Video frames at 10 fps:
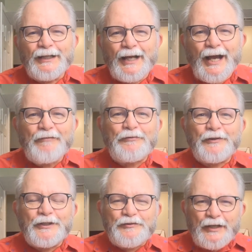After
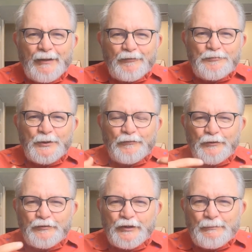the establishment of
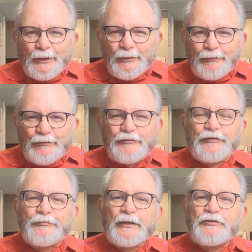using modes,
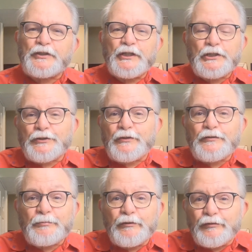especially in the
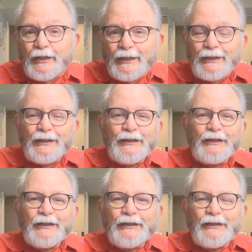church music,
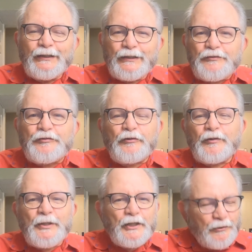this is going
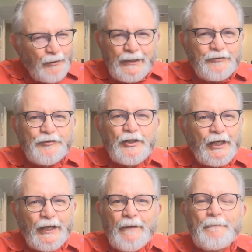to be the greatest
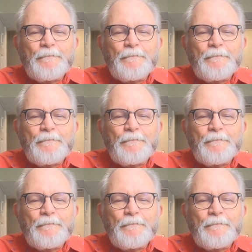thing